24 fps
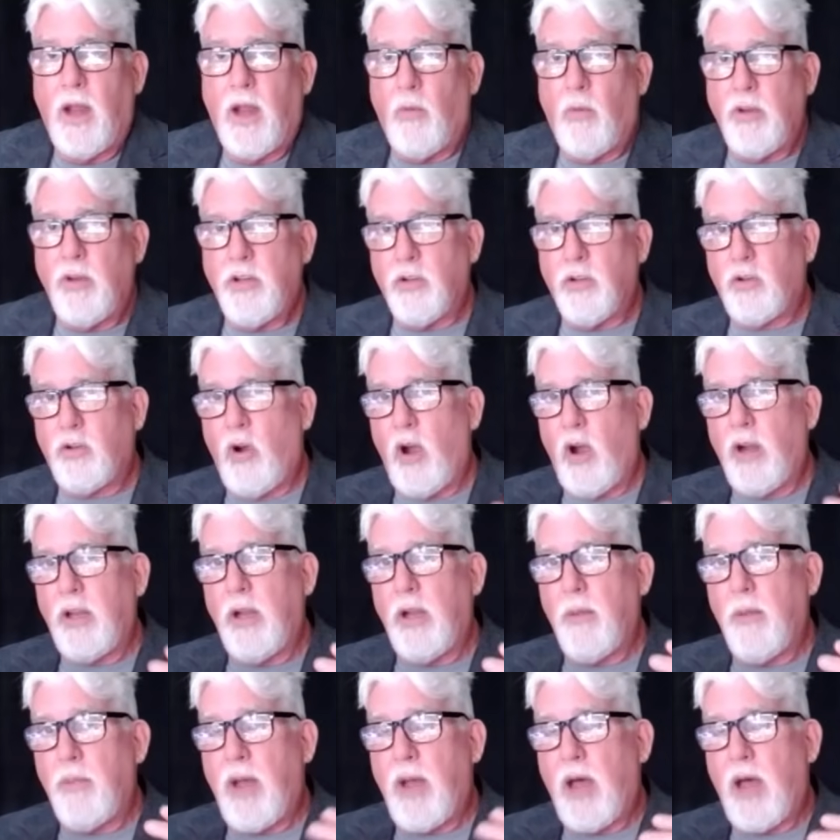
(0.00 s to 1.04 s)
when you're
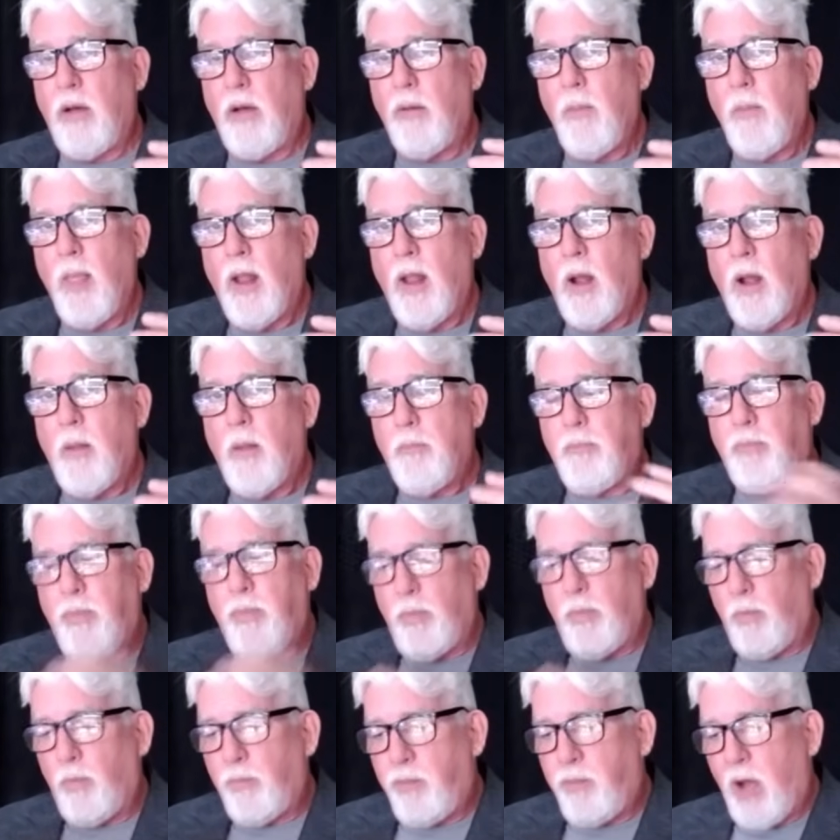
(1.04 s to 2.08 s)
talking about
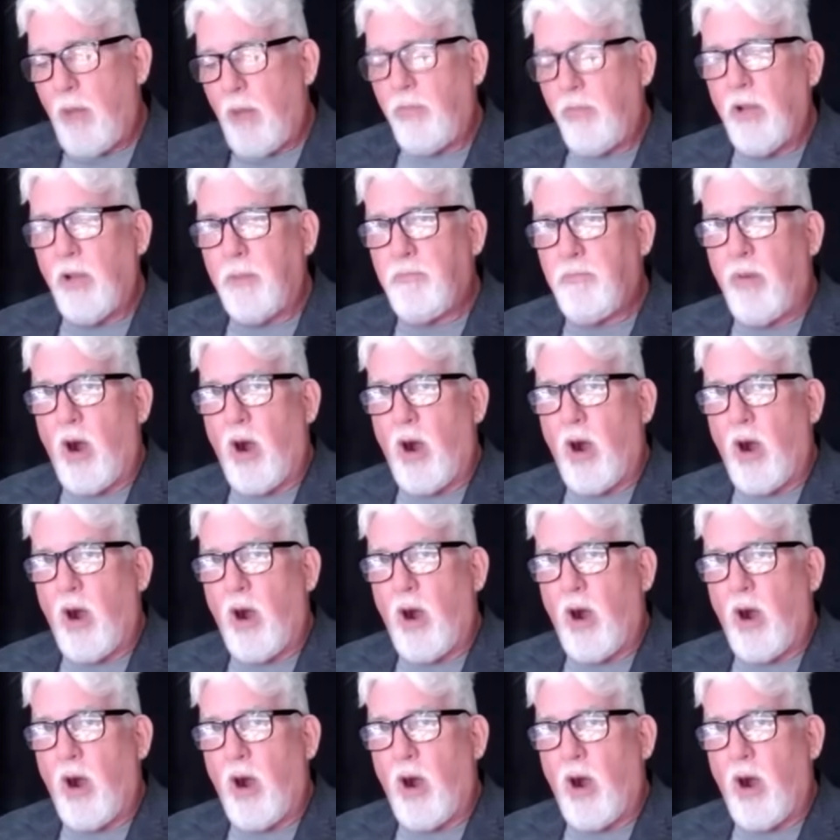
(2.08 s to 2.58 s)
public